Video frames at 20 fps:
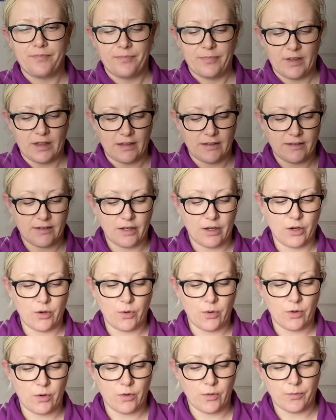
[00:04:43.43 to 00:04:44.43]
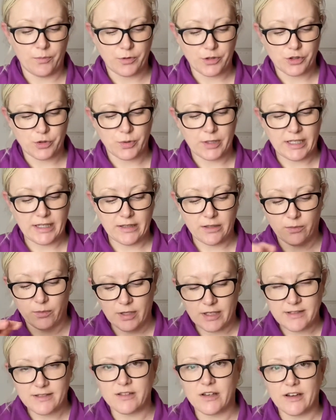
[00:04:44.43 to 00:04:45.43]
So between the
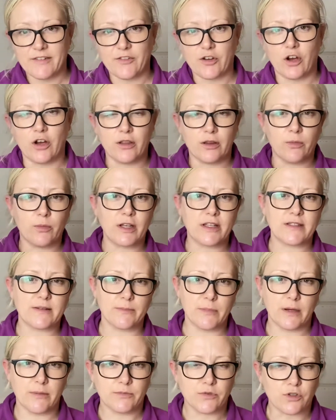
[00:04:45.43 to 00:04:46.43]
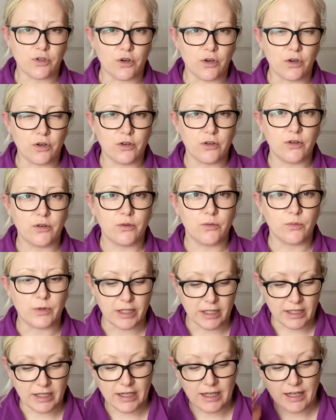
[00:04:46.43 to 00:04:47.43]
ones I've got and the ones Mum's got, we're
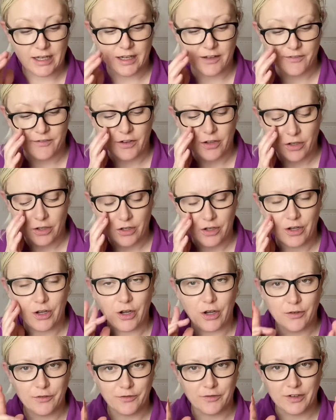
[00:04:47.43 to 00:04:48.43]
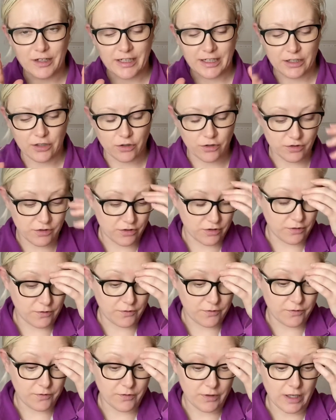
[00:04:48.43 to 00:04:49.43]
going to have hopefully lots of
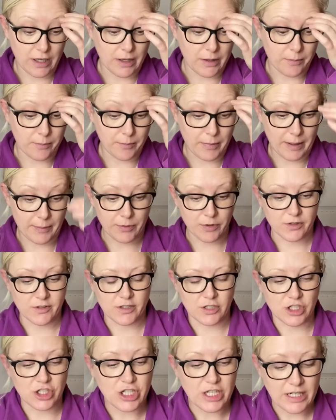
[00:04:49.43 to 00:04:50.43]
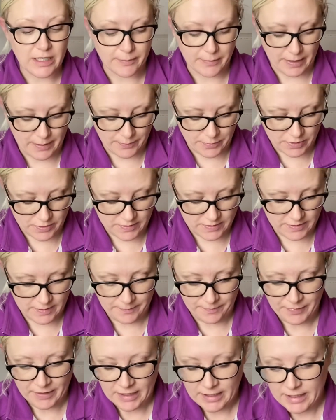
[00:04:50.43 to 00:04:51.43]
peppers and chili peppers.
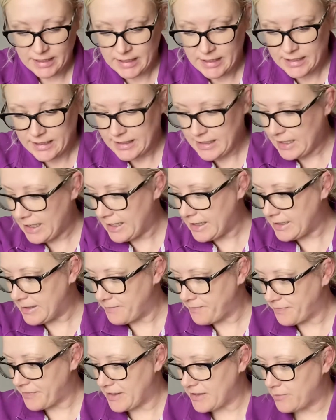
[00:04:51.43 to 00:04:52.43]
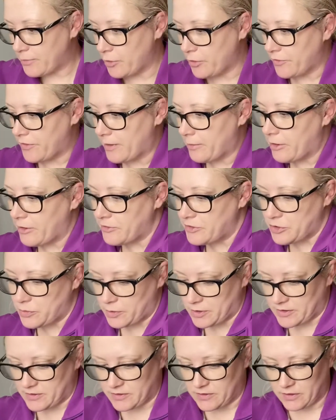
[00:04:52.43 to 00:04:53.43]
Okay, let's move them over to
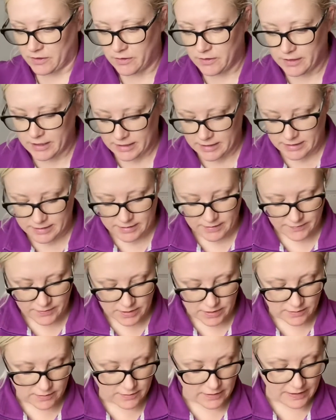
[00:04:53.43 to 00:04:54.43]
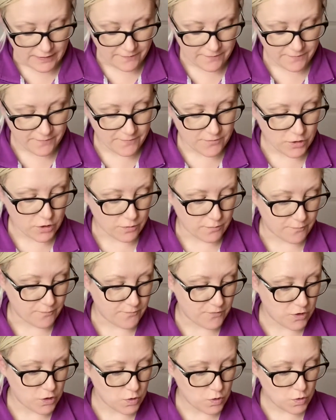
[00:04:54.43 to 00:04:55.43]
one side because otherwise I'll get
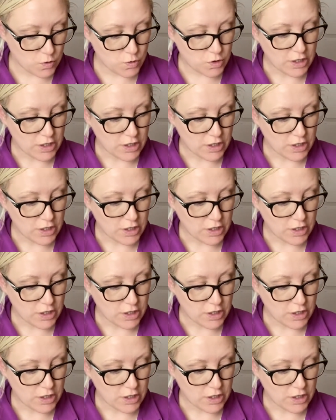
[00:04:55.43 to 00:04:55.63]
confused.